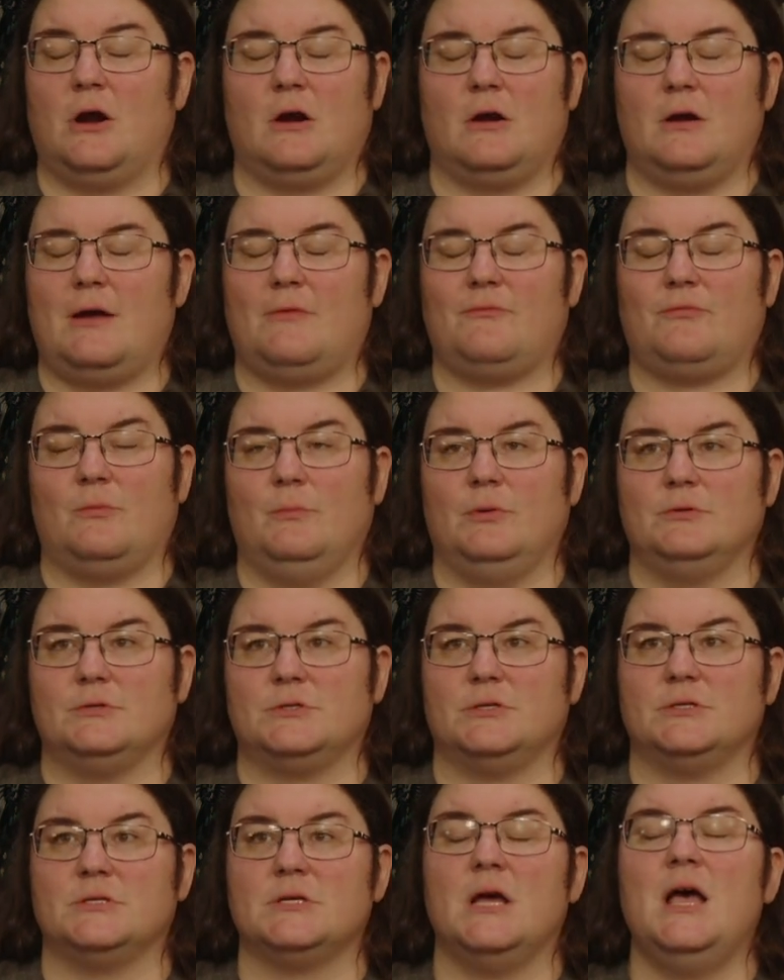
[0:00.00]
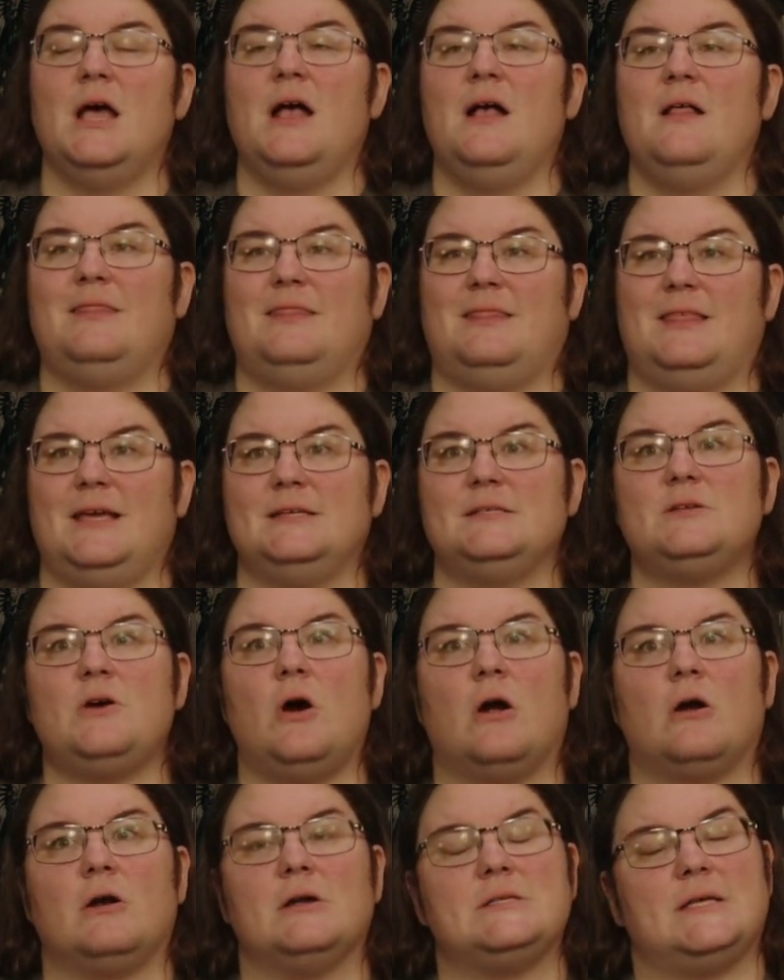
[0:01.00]
not from boosters. These
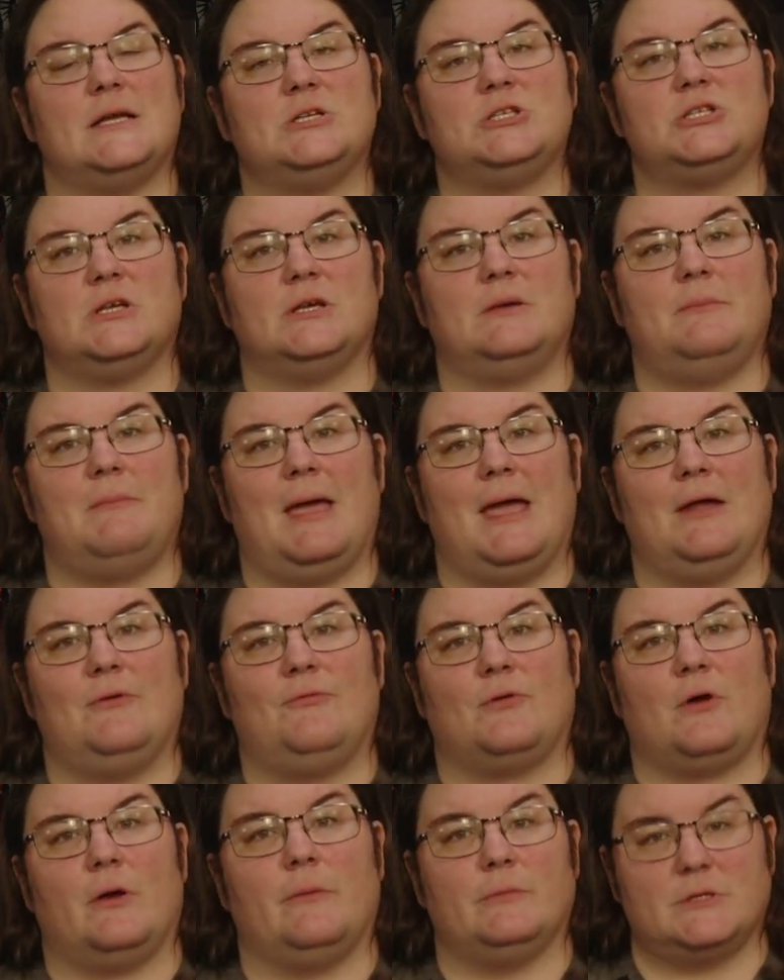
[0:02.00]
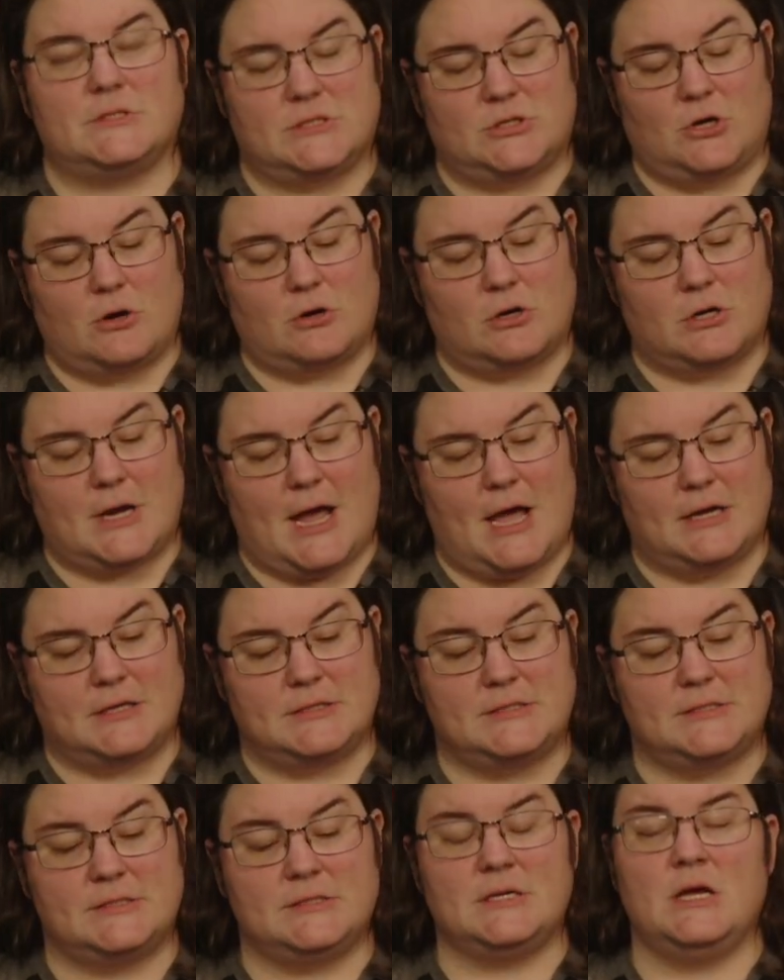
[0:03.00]
are essentially made from the starter
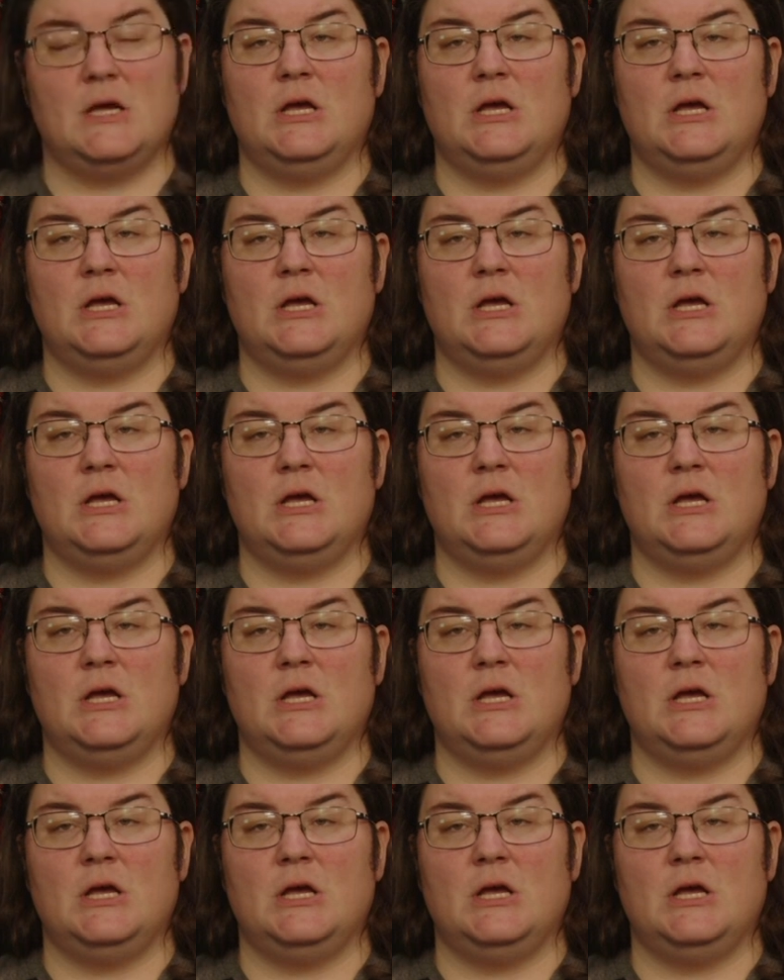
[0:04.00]
decks.